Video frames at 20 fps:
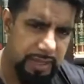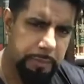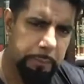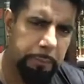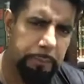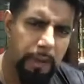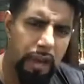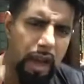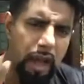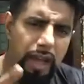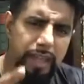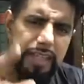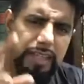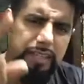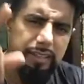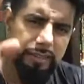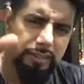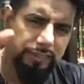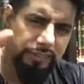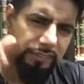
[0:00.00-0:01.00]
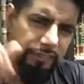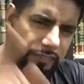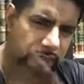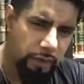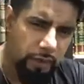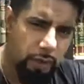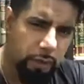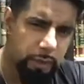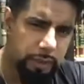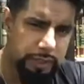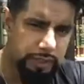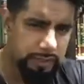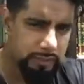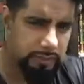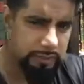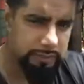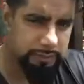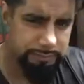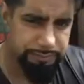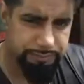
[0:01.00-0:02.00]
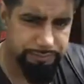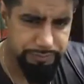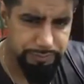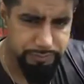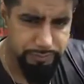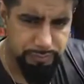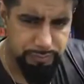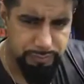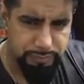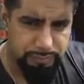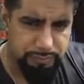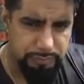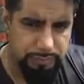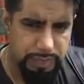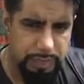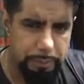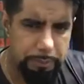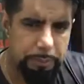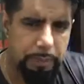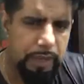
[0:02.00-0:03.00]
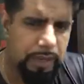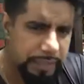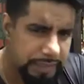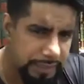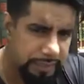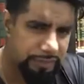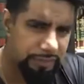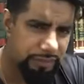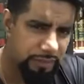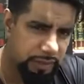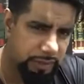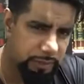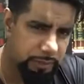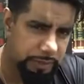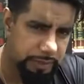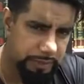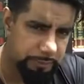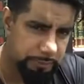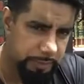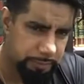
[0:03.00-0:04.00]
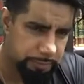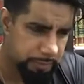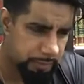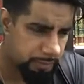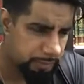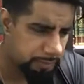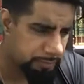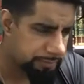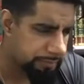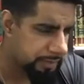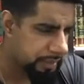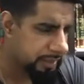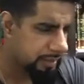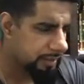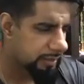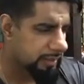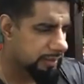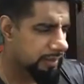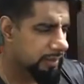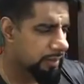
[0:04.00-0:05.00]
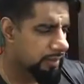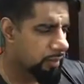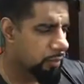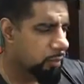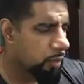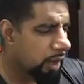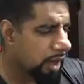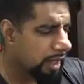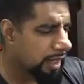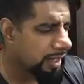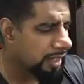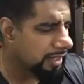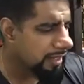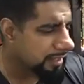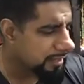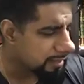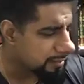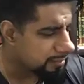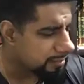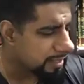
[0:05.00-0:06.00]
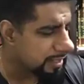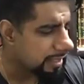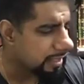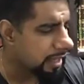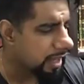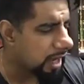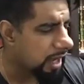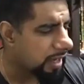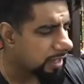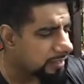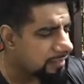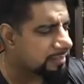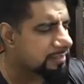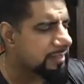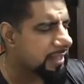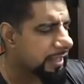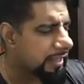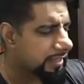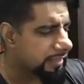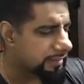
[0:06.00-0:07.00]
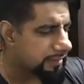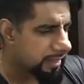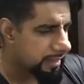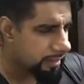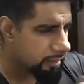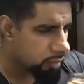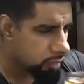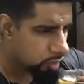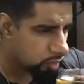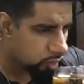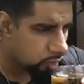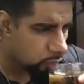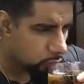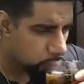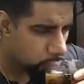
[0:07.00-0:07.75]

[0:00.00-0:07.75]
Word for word: blind following. Blind following people. Why? You see, I say that look,